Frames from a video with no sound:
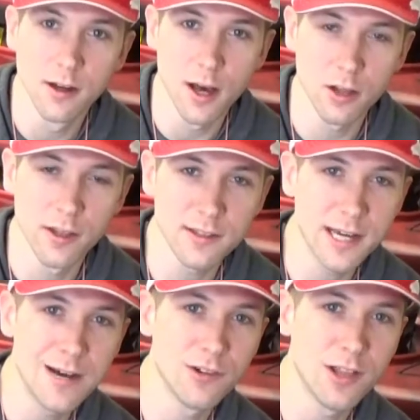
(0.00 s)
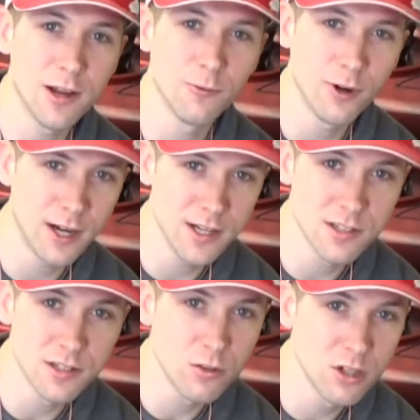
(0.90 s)
I don't like to have a lot of
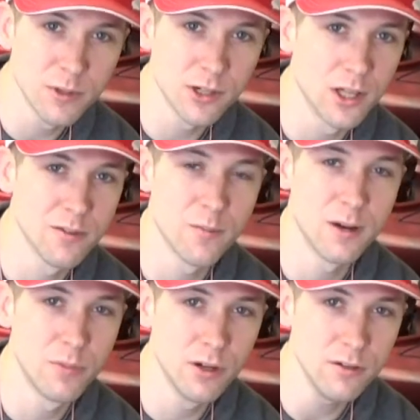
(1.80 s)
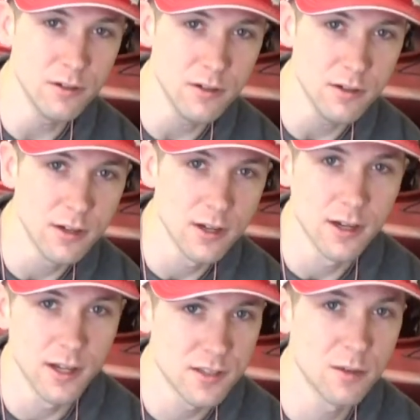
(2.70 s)
rods and equipment all over my boat,
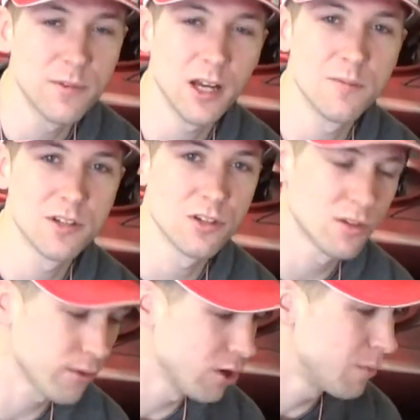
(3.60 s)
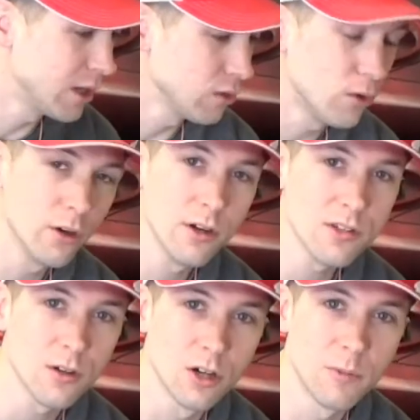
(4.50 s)
and sometimes I just throw my
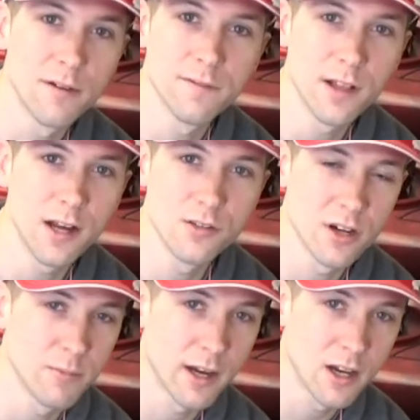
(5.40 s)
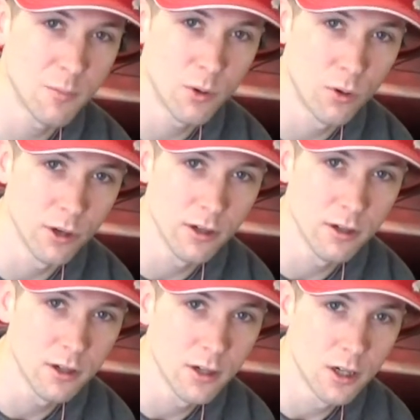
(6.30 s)
lures or my flies right in my cup holder.
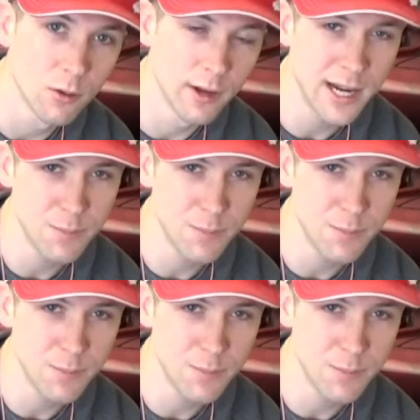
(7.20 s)
What